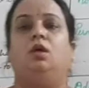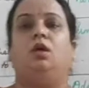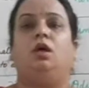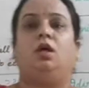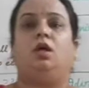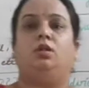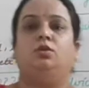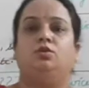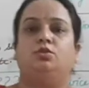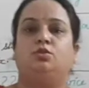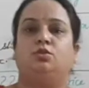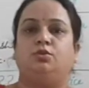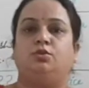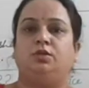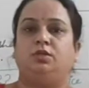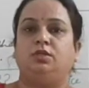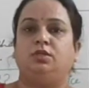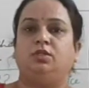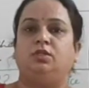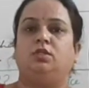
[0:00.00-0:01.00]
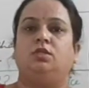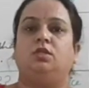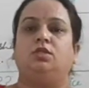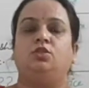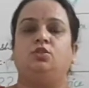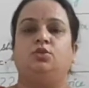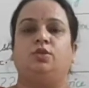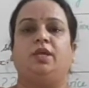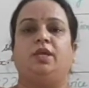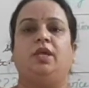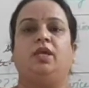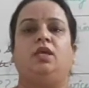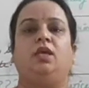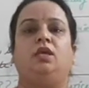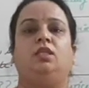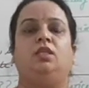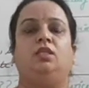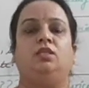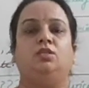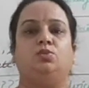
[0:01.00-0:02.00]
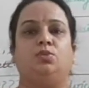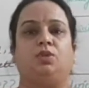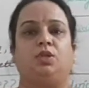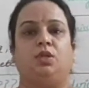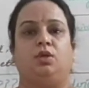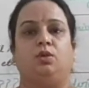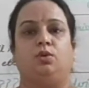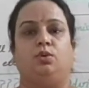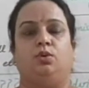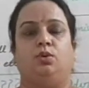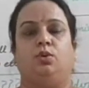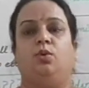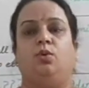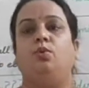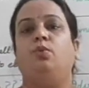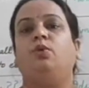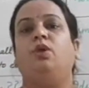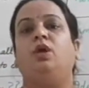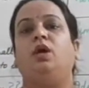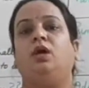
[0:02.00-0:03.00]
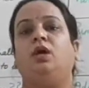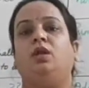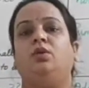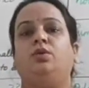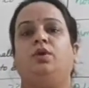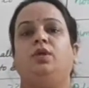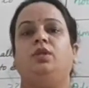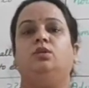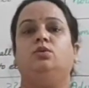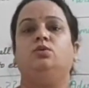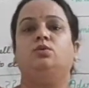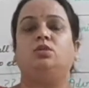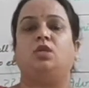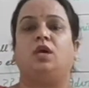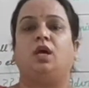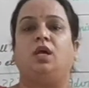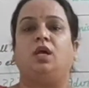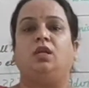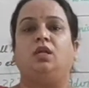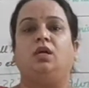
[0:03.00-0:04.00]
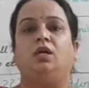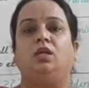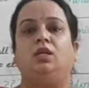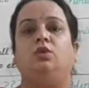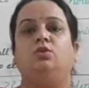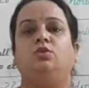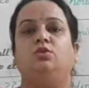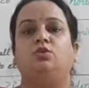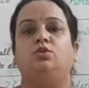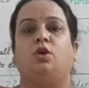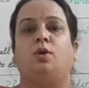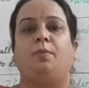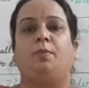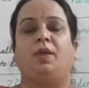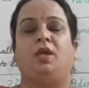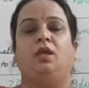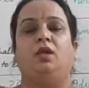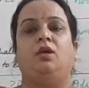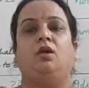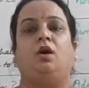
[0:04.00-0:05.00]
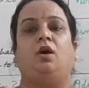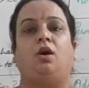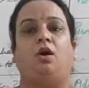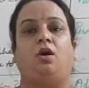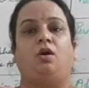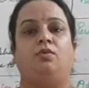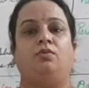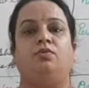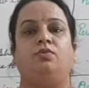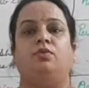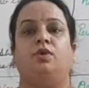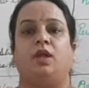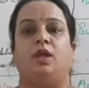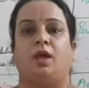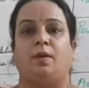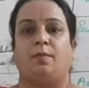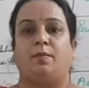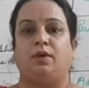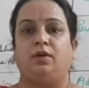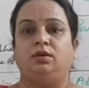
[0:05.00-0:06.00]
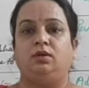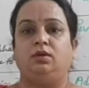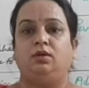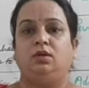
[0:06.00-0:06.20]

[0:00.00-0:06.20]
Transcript: Hello students, today in this video we are going to start a new topic of grammar.